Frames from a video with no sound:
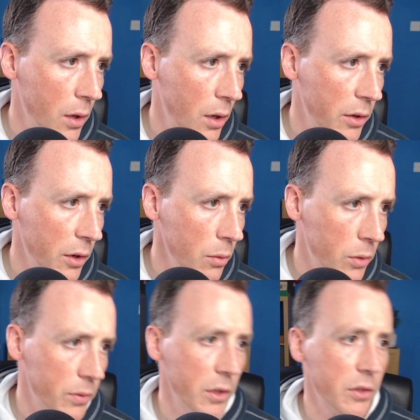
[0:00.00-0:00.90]
Don't
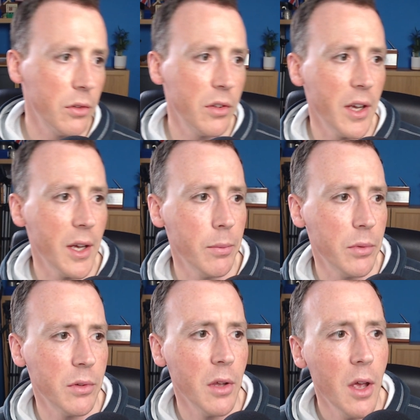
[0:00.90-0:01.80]
want vertical
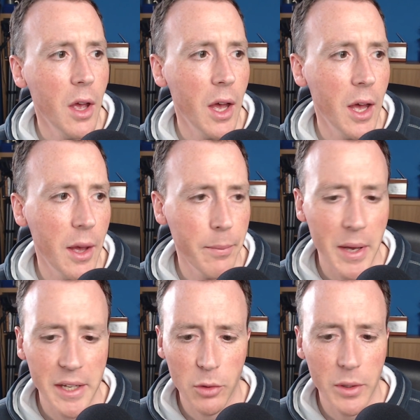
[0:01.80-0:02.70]
tabs.
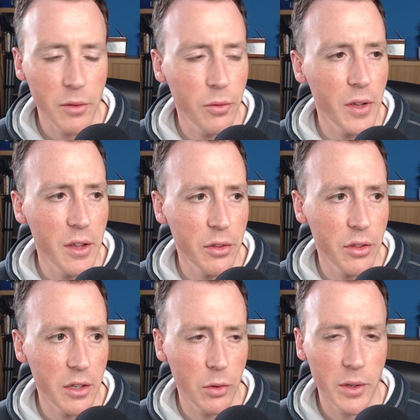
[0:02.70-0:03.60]
May 25th,
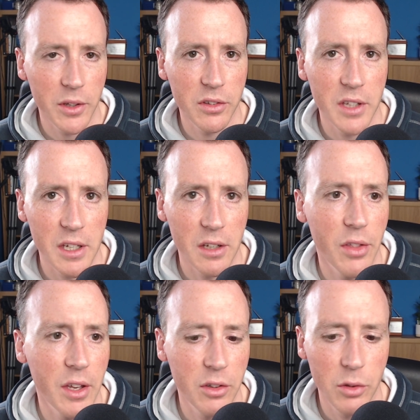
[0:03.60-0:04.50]
26th,
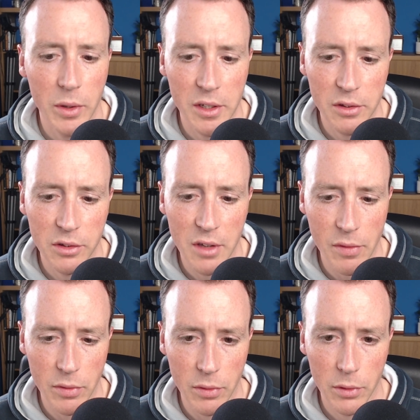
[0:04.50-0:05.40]
and
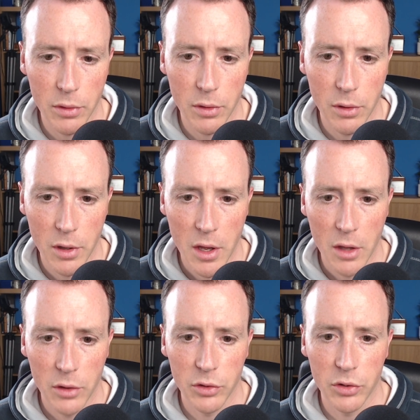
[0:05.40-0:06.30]
27th.
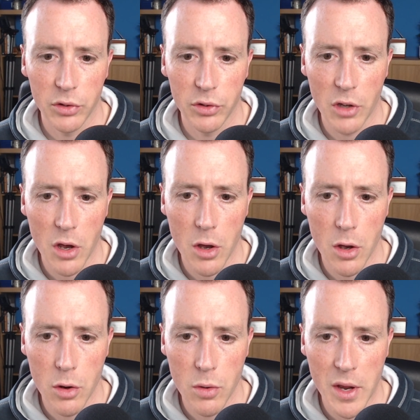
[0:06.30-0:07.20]
So
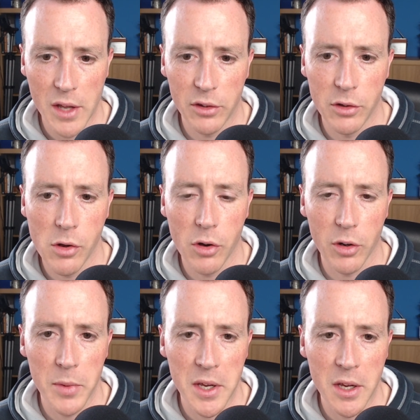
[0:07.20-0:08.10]
it's not
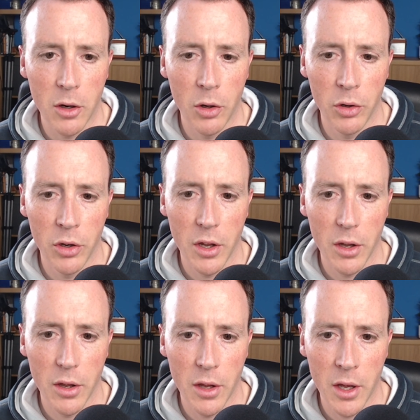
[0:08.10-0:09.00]
going to be on
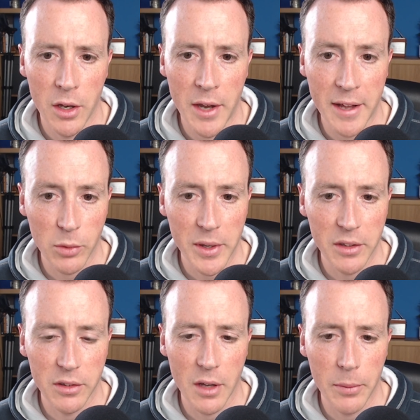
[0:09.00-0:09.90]
next
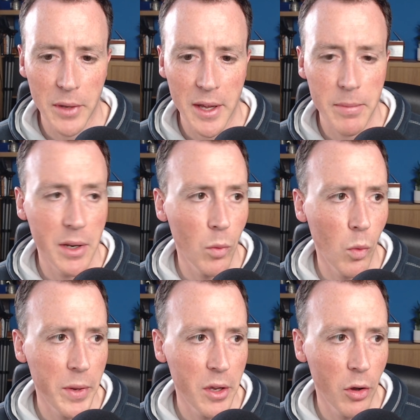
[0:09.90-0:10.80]
week's update, but it will
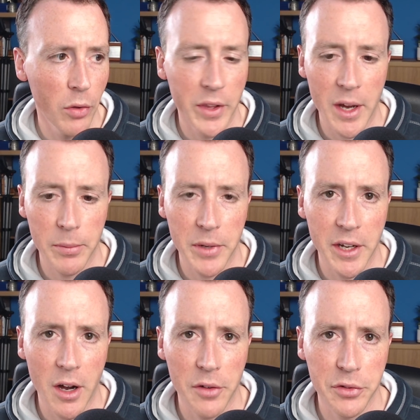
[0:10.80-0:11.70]
be on the
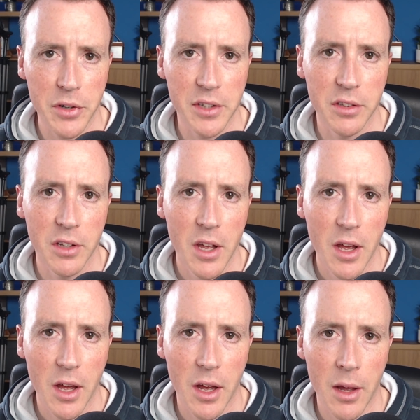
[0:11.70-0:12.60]
update after it.
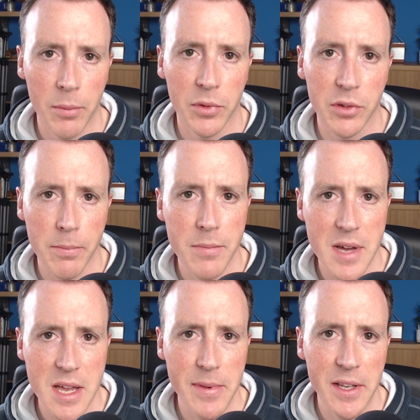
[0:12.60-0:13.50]
So
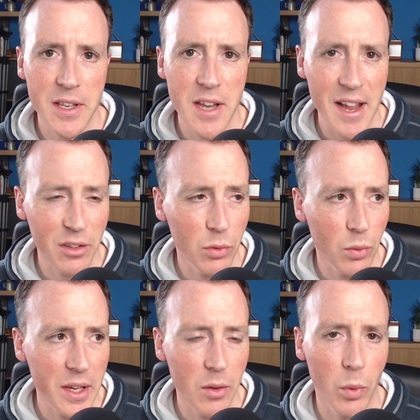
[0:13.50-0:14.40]
maybe next
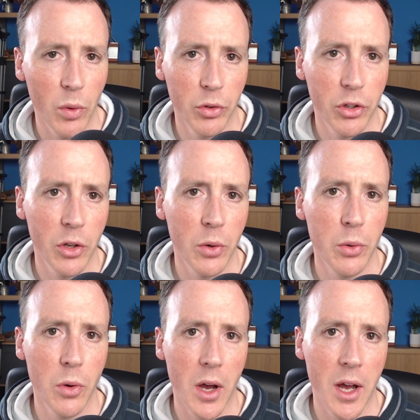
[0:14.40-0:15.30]
week we'll
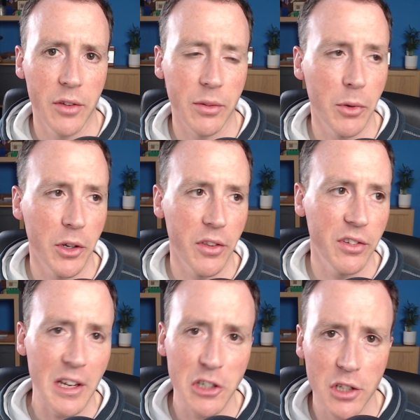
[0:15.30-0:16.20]
do some look at the
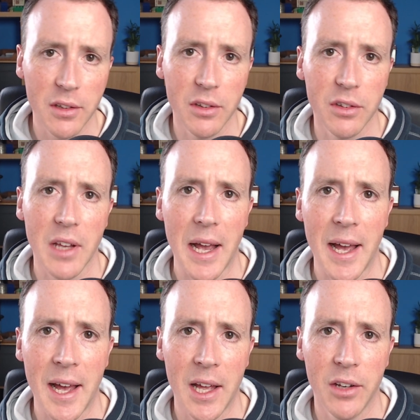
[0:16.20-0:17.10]
sessions
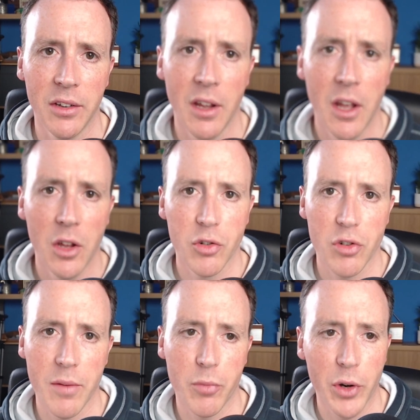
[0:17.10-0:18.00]
and
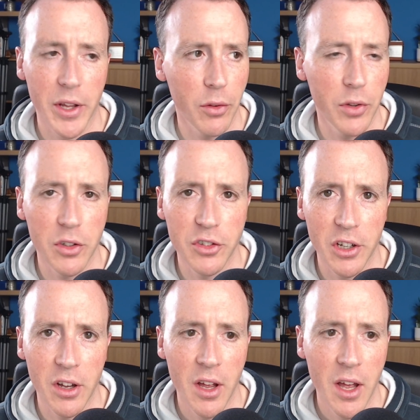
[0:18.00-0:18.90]
try and predict the
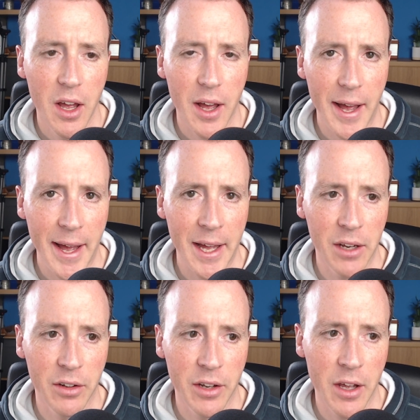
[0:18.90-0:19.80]
future.
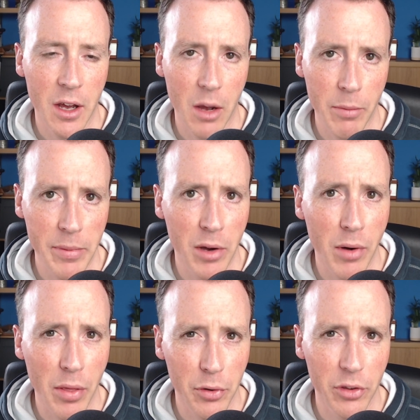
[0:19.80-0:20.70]
And maybe I'll
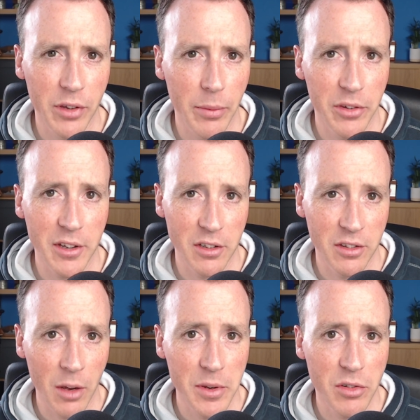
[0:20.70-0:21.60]
run through some of the sessions
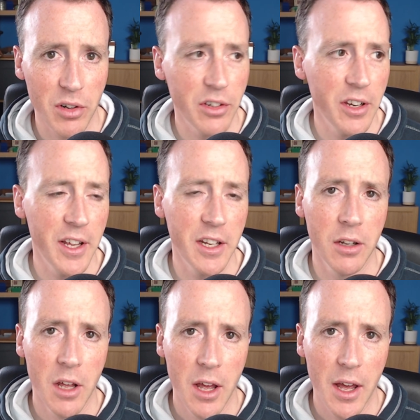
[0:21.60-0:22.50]
I'm interested in.
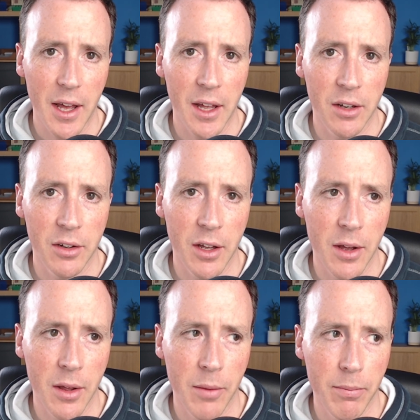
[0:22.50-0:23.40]

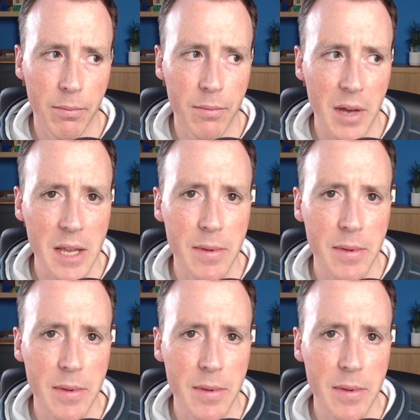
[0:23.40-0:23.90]
And maybe